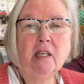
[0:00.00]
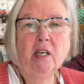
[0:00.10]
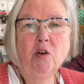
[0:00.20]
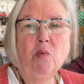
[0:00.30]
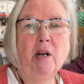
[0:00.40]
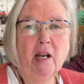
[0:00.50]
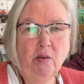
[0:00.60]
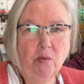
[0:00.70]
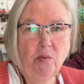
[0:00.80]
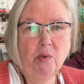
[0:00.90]
what I
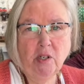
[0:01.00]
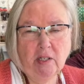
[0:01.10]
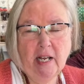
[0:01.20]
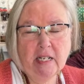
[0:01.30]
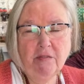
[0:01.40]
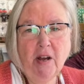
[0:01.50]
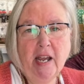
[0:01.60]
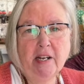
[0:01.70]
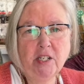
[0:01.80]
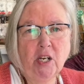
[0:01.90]
would classify
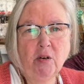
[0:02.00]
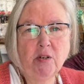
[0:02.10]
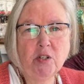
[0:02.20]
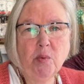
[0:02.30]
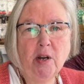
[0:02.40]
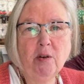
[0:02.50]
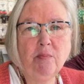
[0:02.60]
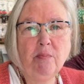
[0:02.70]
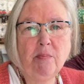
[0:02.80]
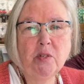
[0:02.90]
as Aran
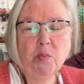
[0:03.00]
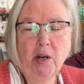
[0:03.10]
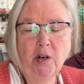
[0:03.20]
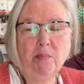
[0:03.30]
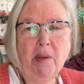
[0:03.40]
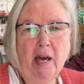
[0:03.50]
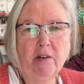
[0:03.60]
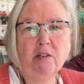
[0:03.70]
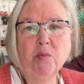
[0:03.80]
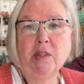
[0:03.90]
sweater
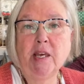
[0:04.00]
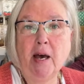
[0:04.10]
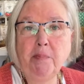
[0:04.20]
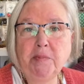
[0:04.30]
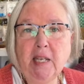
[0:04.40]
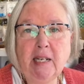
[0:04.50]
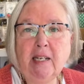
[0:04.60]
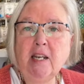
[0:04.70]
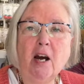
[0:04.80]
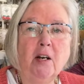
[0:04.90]
patterns with updated
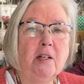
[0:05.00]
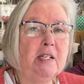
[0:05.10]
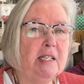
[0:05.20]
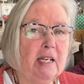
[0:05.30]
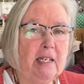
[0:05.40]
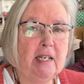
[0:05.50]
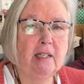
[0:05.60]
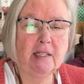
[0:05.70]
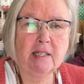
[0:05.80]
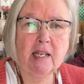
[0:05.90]
yarns and
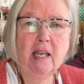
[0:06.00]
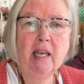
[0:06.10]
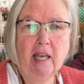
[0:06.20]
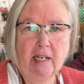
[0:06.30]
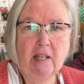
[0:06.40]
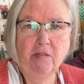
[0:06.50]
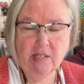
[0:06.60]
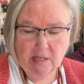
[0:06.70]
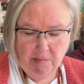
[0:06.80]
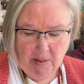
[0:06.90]
needles and even
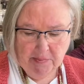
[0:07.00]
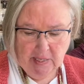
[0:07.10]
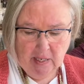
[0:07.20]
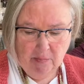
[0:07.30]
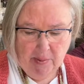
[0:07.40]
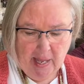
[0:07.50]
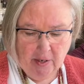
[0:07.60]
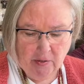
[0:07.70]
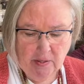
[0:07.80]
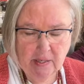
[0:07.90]
some updated
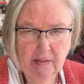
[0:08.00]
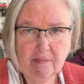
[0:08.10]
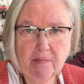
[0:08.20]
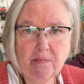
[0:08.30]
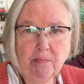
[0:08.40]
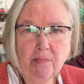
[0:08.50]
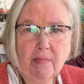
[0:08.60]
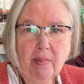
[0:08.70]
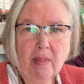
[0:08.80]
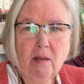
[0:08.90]
patterns.
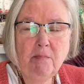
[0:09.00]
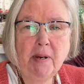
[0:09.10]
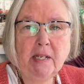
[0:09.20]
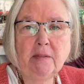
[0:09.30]
But